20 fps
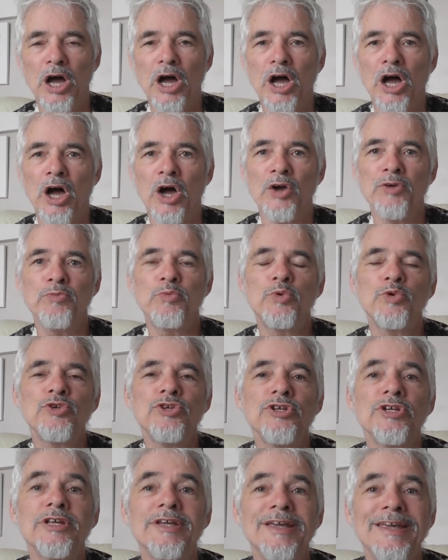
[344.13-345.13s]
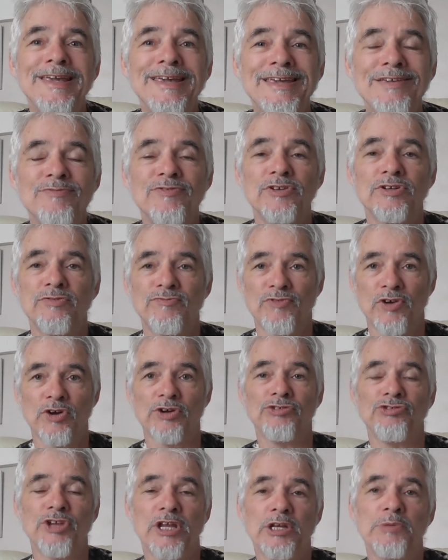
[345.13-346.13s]
I wouldn't even
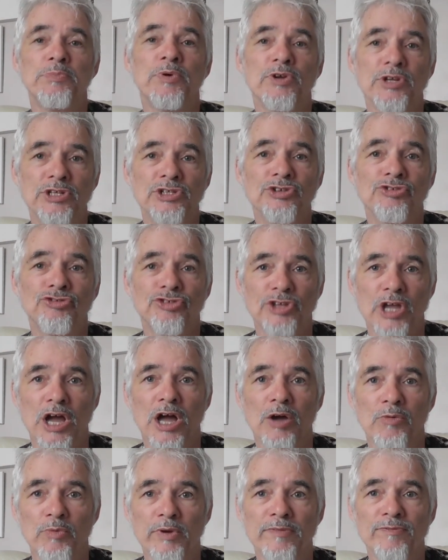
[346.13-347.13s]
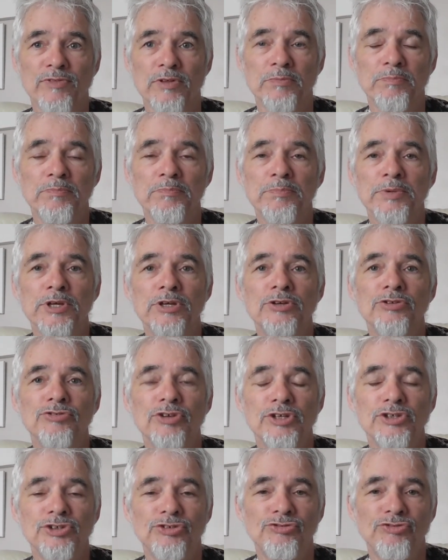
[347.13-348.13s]
advise anybody to start with them, because
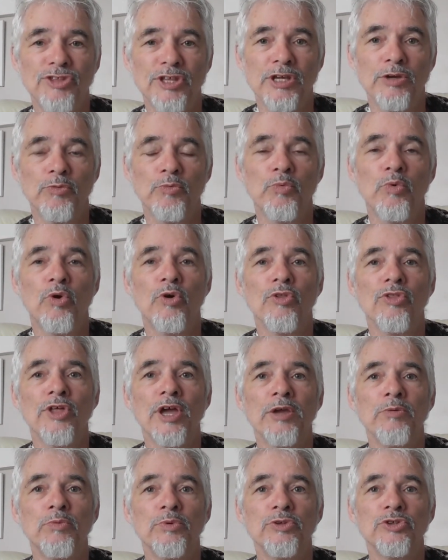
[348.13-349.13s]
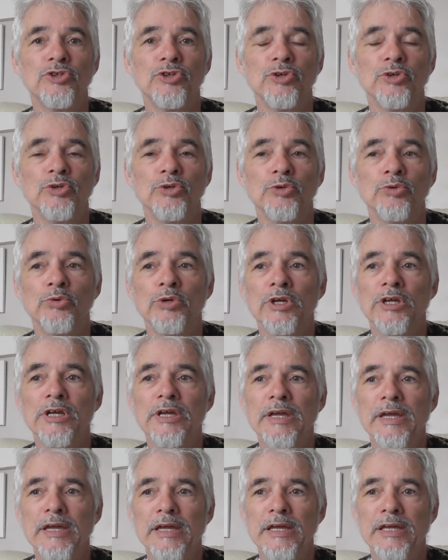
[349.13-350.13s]
I just think what they would do
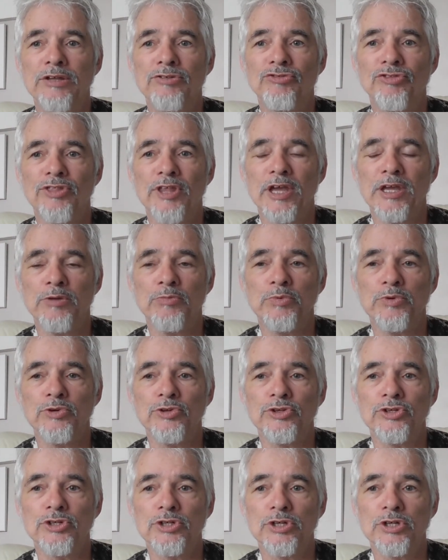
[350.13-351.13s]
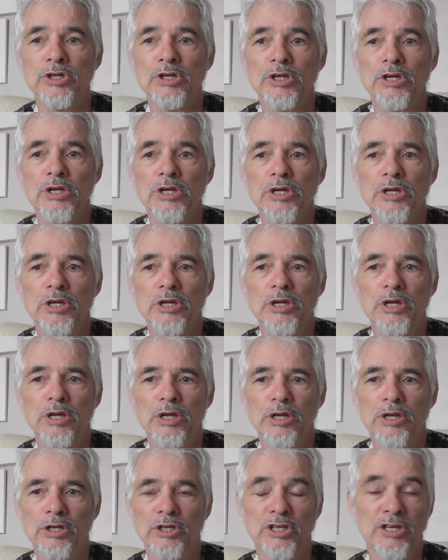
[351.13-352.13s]
is they would
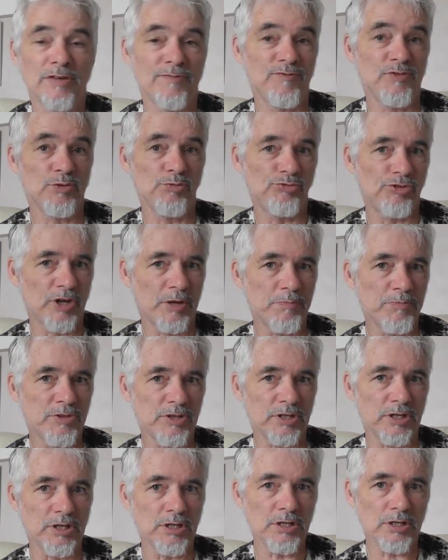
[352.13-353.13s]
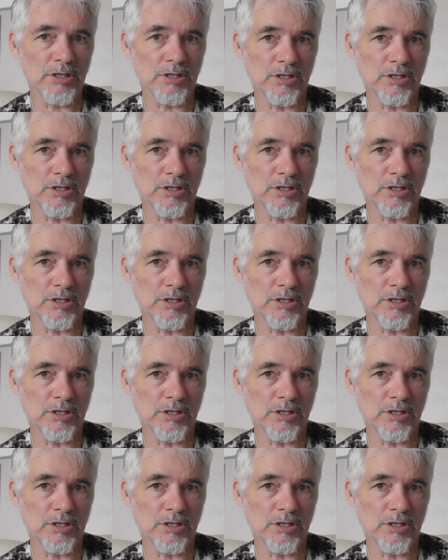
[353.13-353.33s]
give you something,